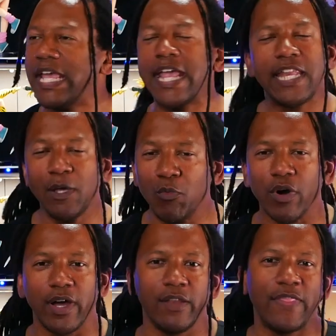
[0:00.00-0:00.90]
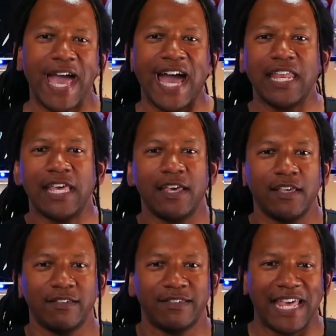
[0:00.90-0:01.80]
Anyone that
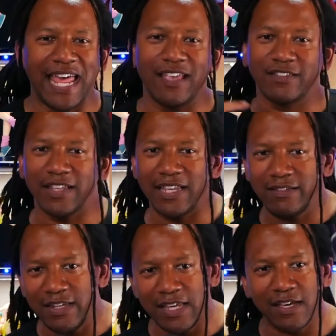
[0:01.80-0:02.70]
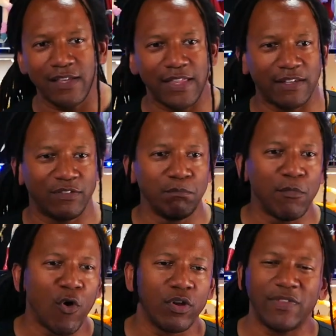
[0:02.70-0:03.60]
has an idea,
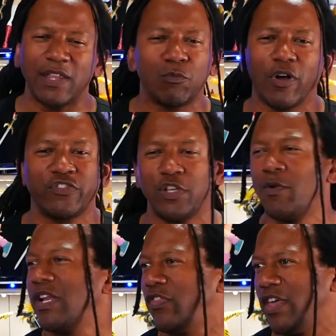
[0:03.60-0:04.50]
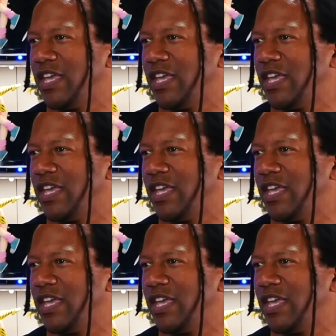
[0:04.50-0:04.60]
that wants to do anything.